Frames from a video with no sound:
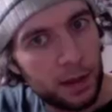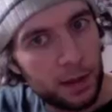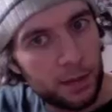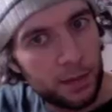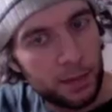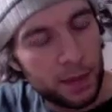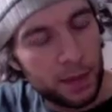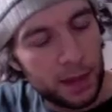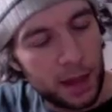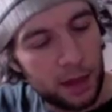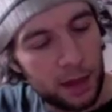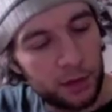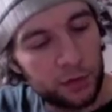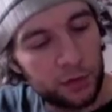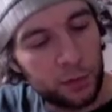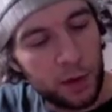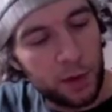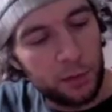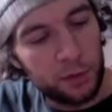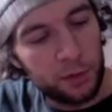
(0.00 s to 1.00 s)
Now
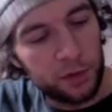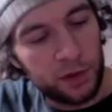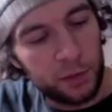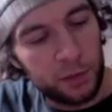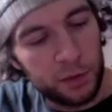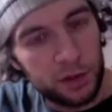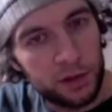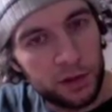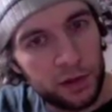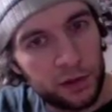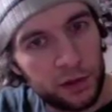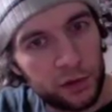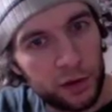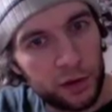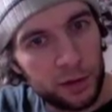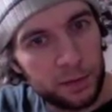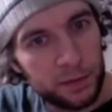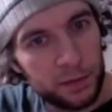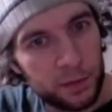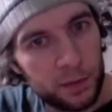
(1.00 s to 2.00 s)
let's reference it with the D
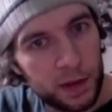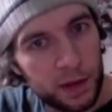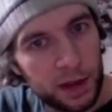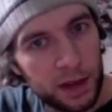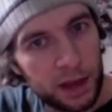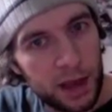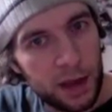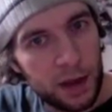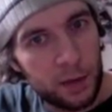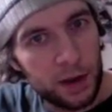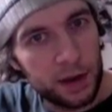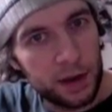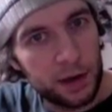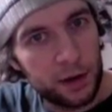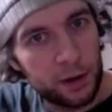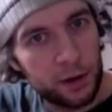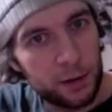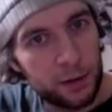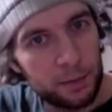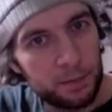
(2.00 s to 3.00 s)
string. We got an A right
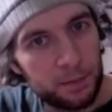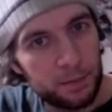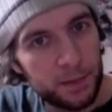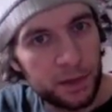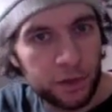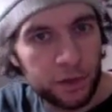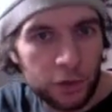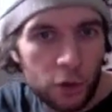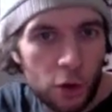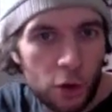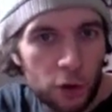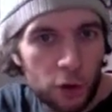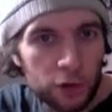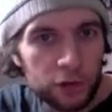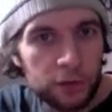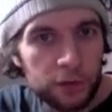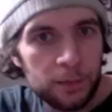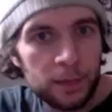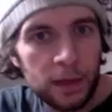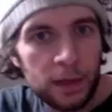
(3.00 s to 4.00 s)
here. It's
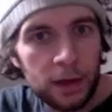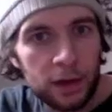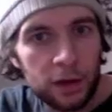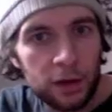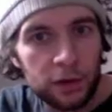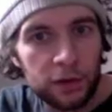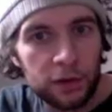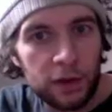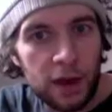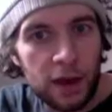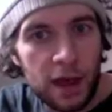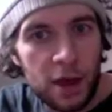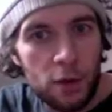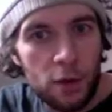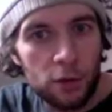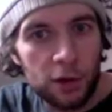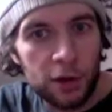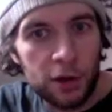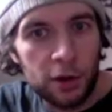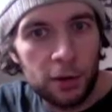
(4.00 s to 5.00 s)
close. Here's an A
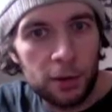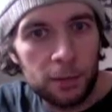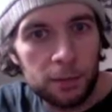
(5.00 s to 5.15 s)
over here.